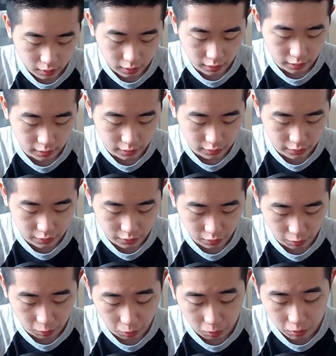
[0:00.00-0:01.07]
And
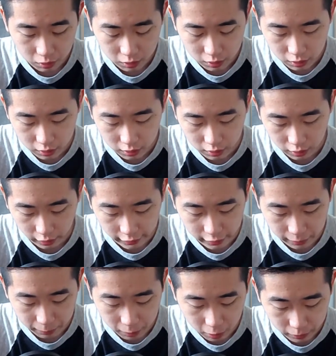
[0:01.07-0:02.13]
so I ended
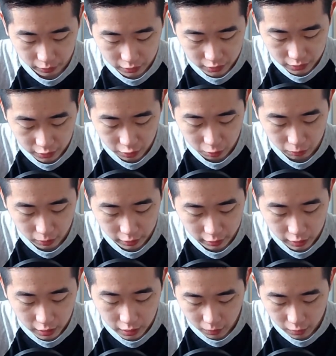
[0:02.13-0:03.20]
up going with the steel one,